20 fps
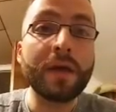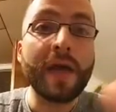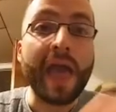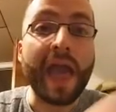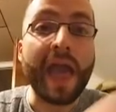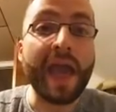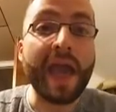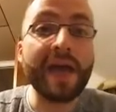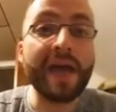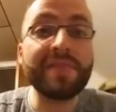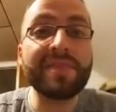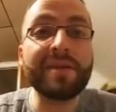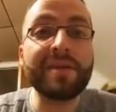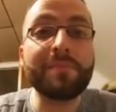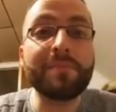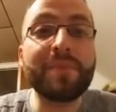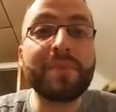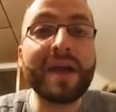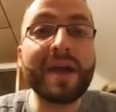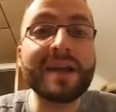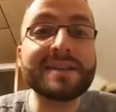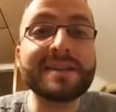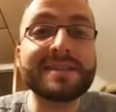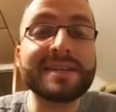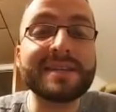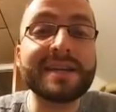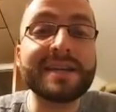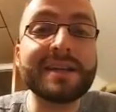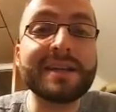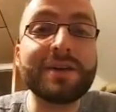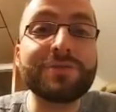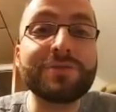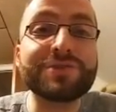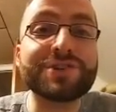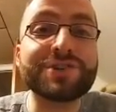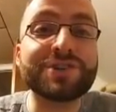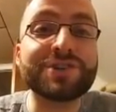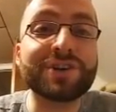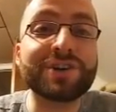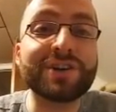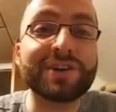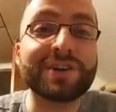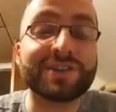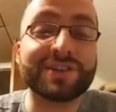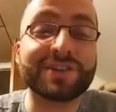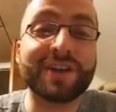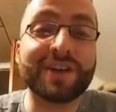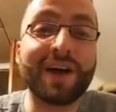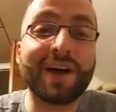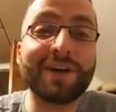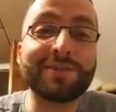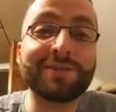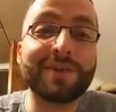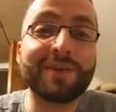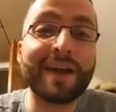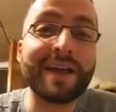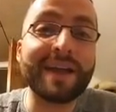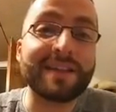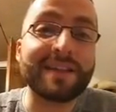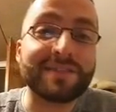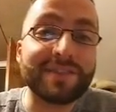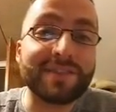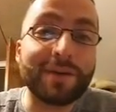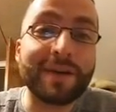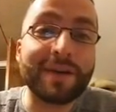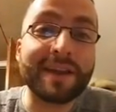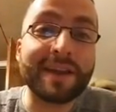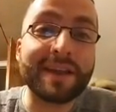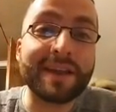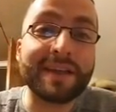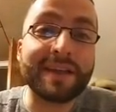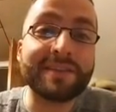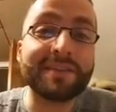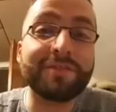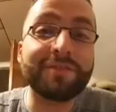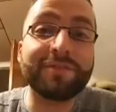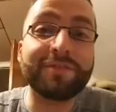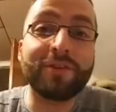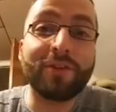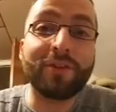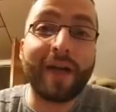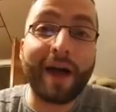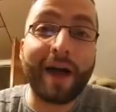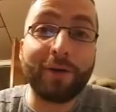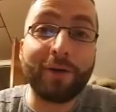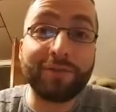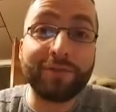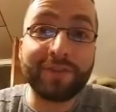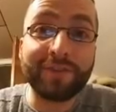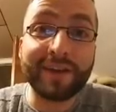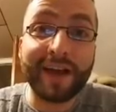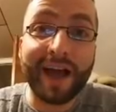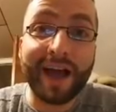And the Bandito shirt. All right, so it is a full outfit.